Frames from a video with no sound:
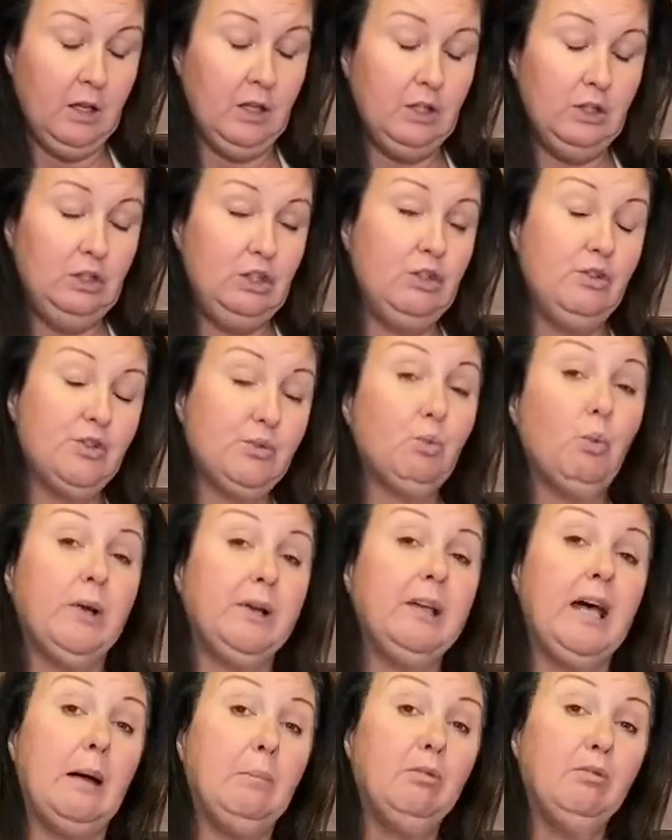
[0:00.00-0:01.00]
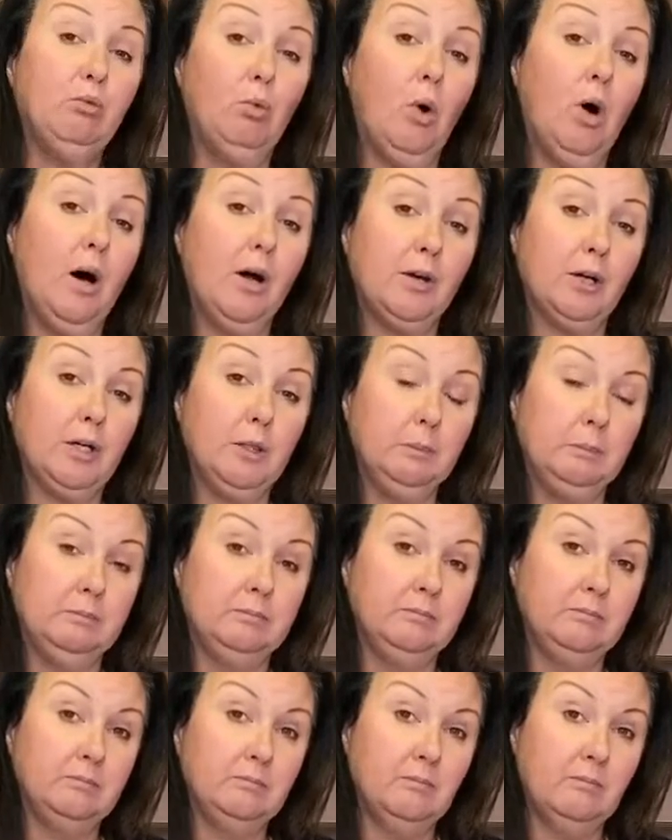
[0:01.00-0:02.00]
use 1 cup of water
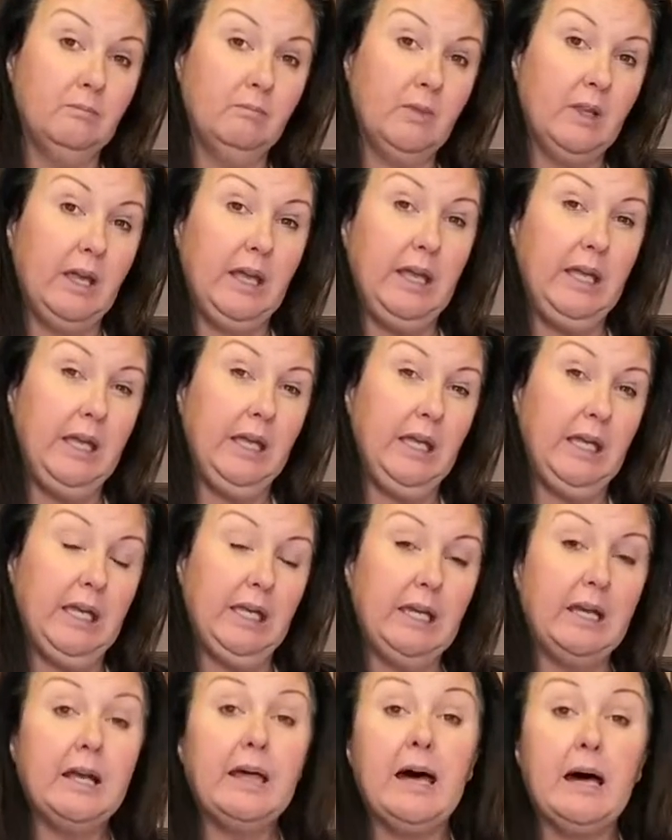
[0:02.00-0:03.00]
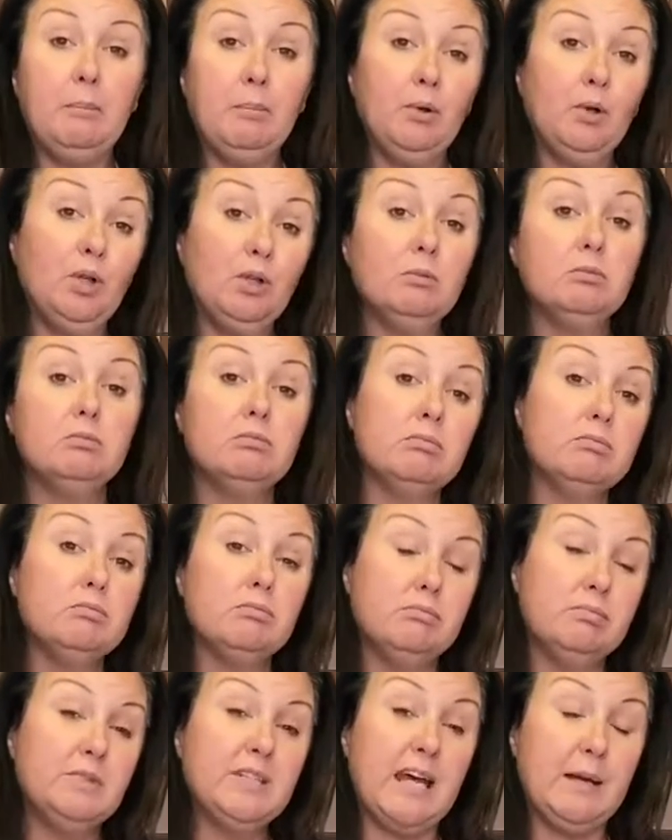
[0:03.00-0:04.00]
and a couple
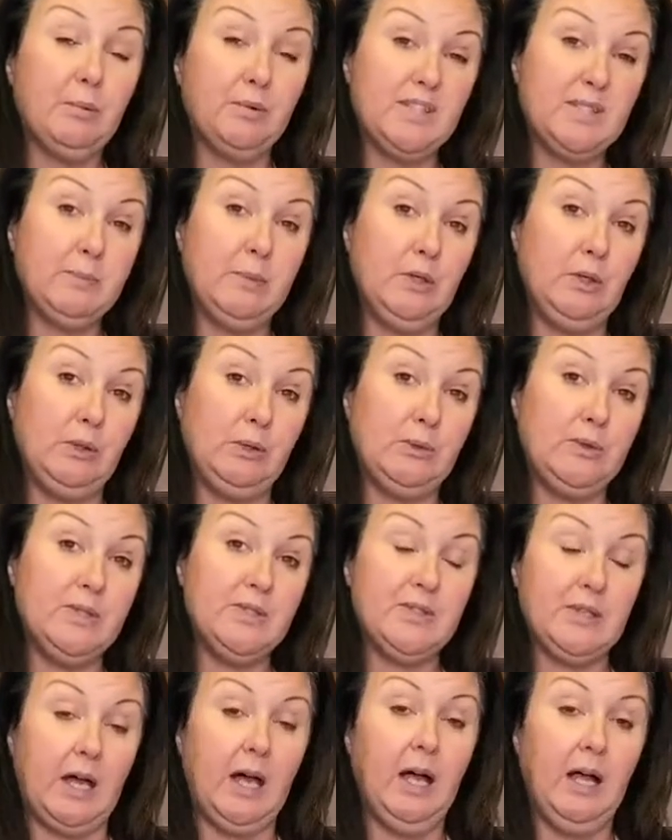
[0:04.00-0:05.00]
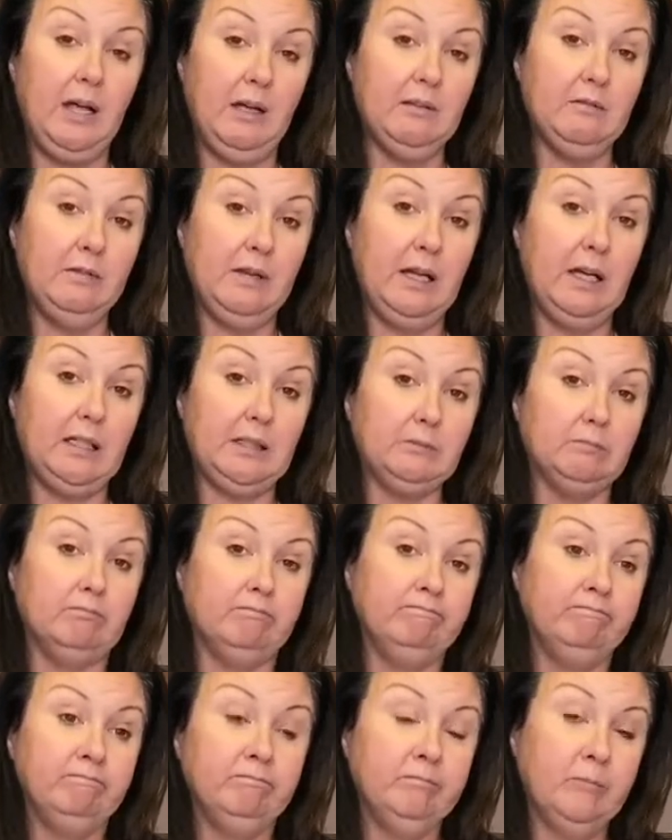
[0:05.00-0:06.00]
tablespoons of
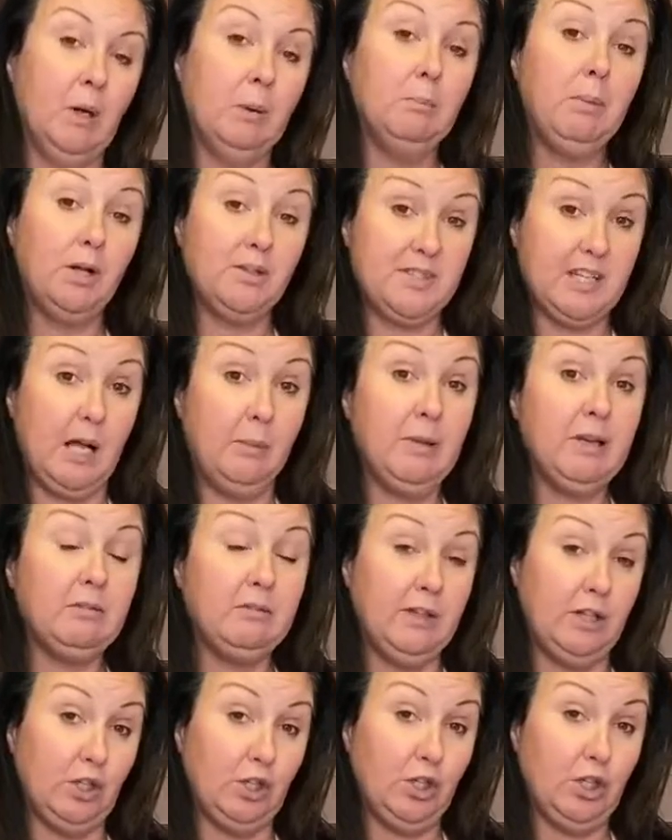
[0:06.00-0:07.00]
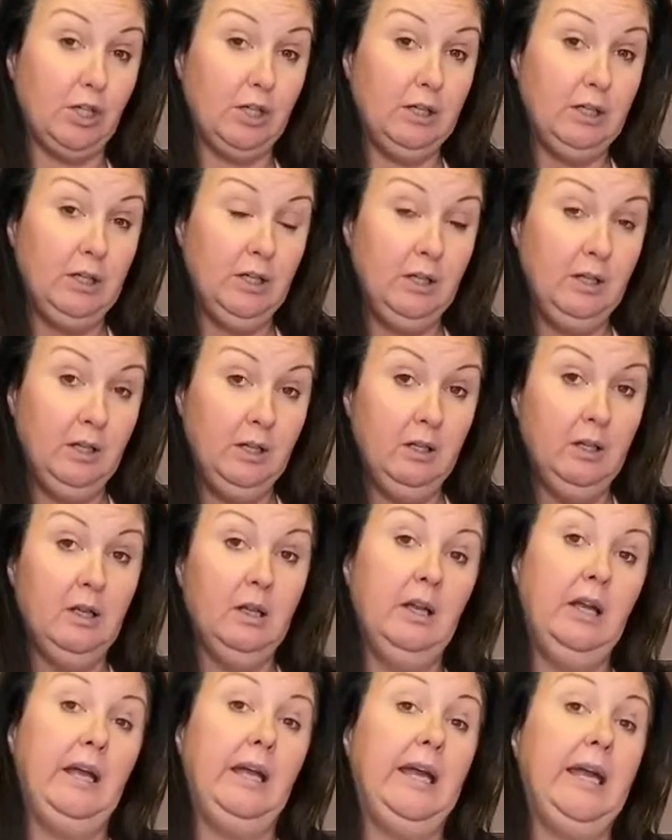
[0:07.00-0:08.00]
balsamic vinegar
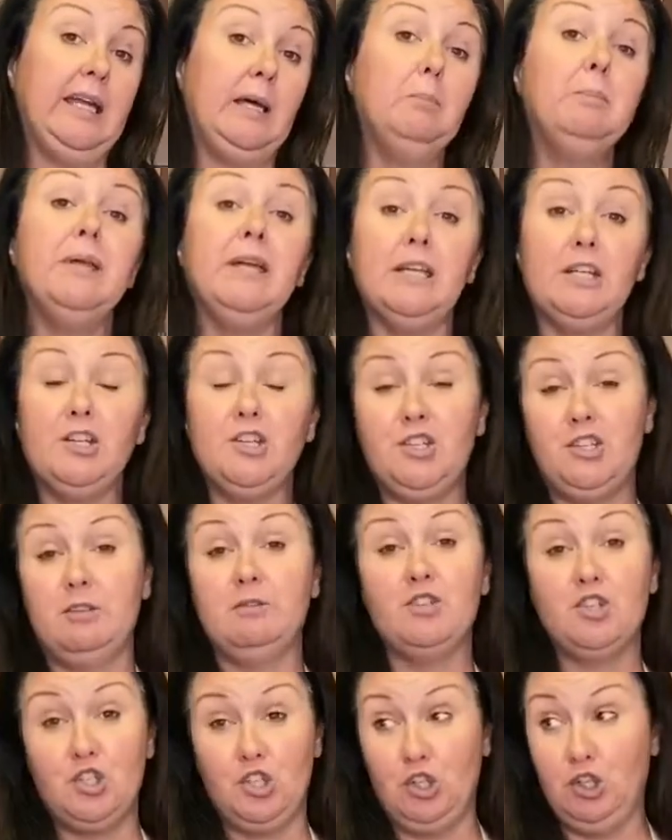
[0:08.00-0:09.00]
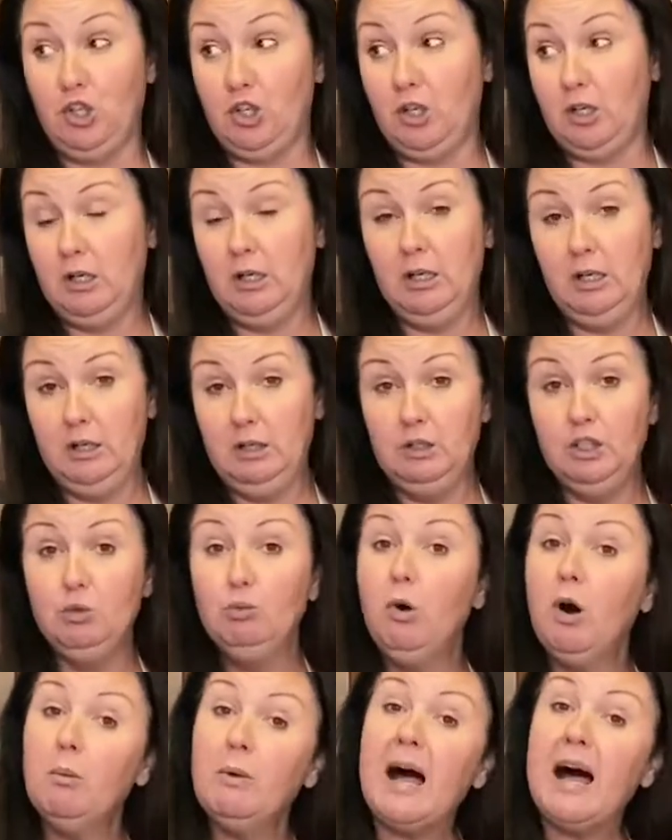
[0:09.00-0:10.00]
and a pinch of sugar. You
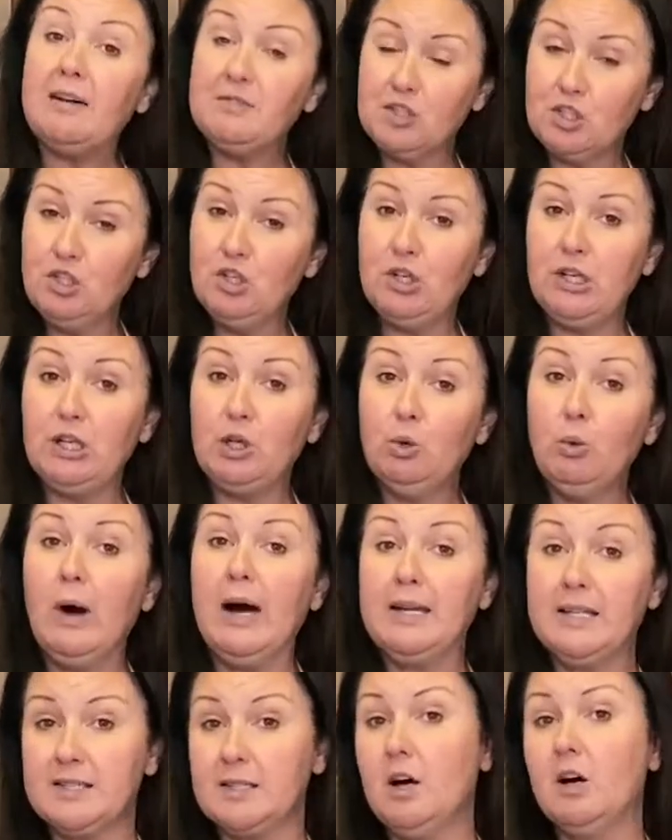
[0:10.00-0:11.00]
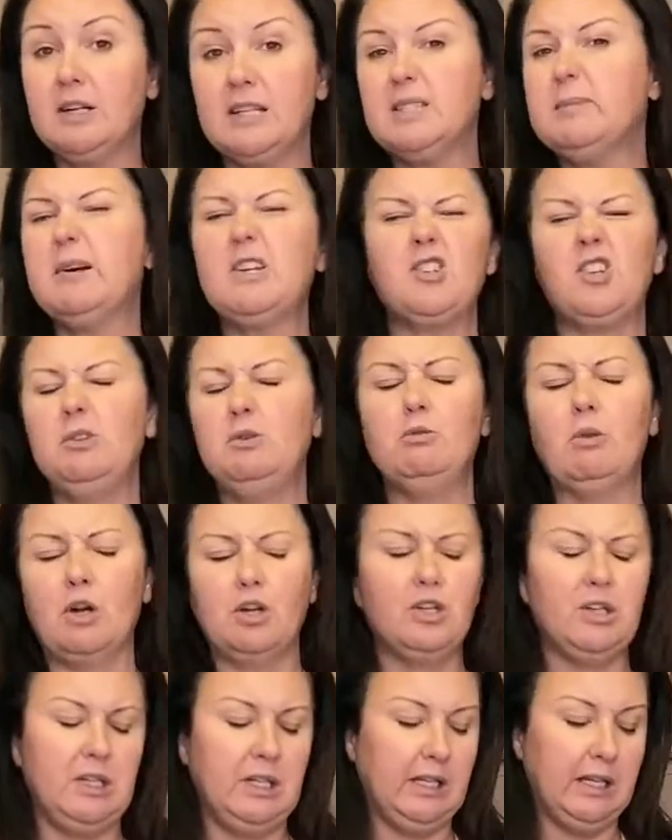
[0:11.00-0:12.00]
won't have to cook it quite as long, especially if you're not
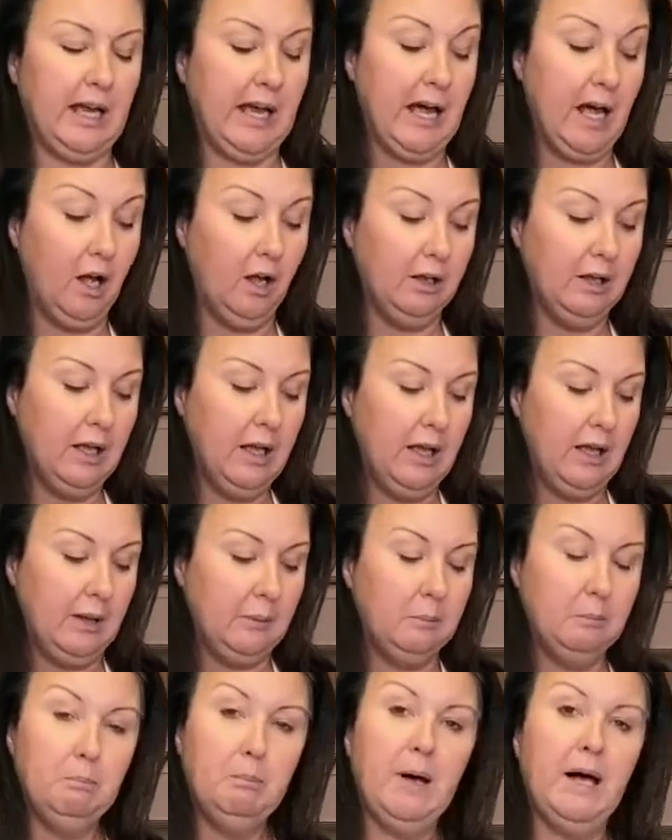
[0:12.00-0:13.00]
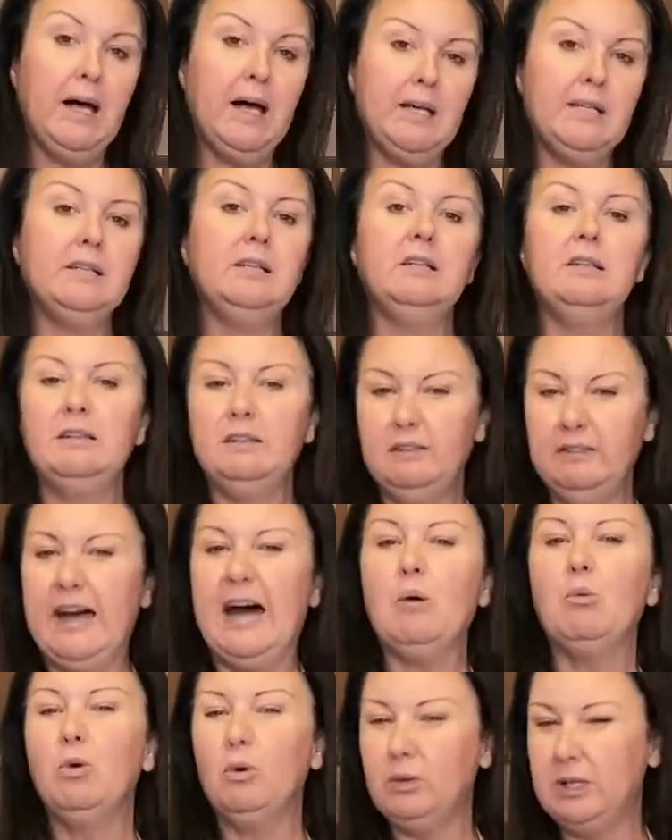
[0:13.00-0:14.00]
cooking it out, but
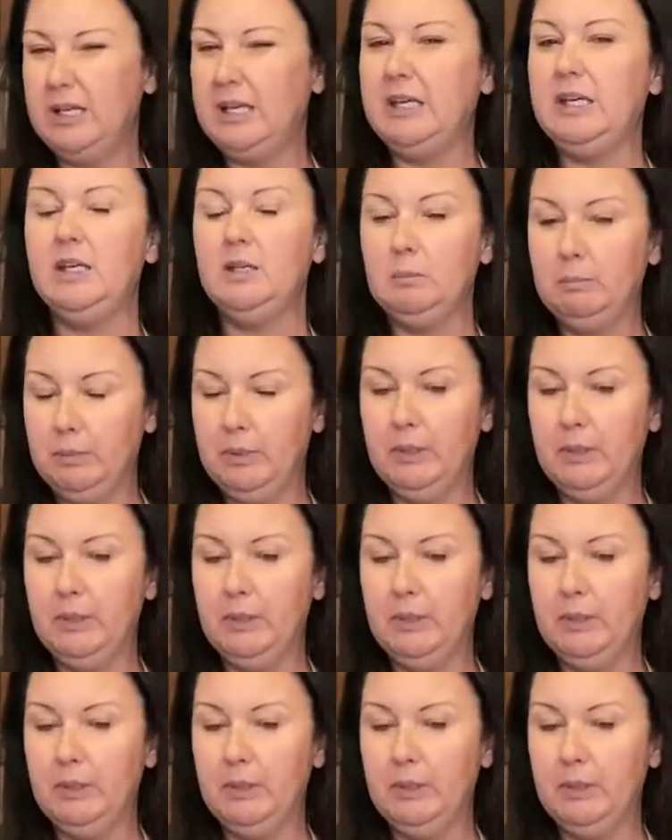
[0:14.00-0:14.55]
that will keep